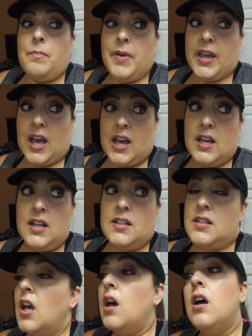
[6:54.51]

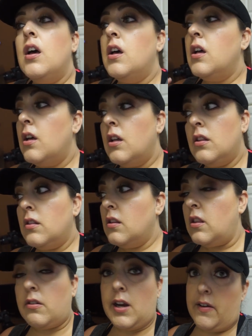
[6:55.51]
because
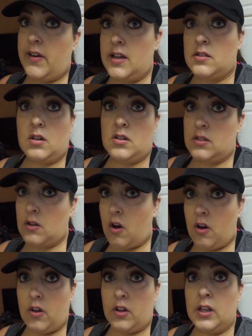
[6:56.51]
the three of us are just
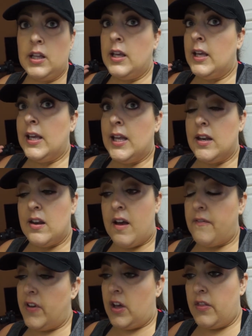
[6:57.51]
all
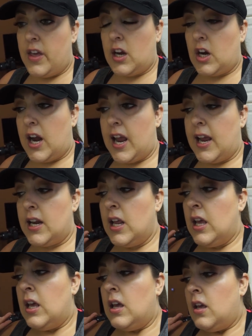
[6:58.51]
not feeling that great
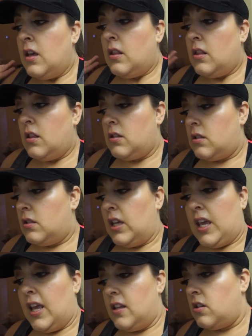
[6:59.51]
the, the
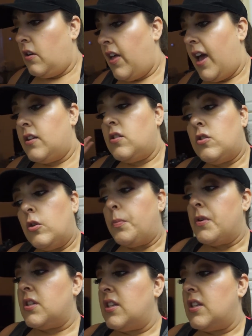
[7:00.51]
kids are like super